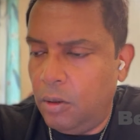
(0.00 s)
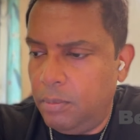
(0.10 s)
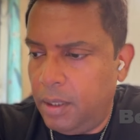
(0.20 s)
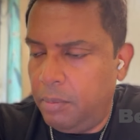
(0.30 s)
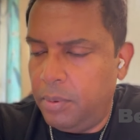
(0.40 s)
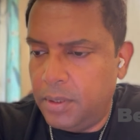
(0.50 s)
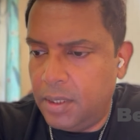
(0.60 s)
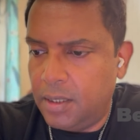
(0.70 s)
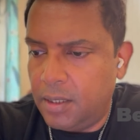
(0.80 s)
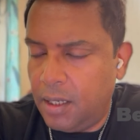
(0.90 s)
down by
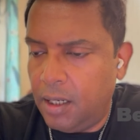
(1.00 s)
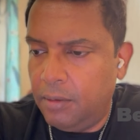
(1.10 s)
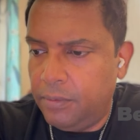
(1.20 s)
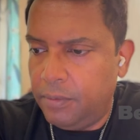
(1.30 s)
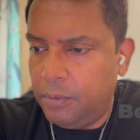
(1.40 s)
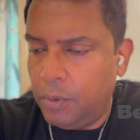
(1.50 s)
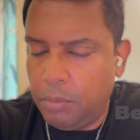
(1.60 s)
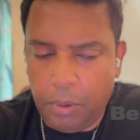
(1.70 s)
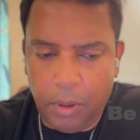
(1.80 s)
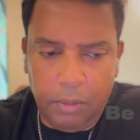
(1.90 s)
1.5%,
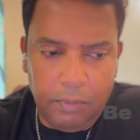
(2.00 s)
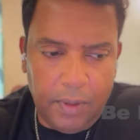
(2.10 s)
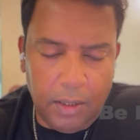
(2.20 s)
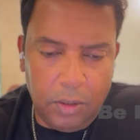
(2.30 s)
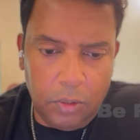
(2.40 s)
1.5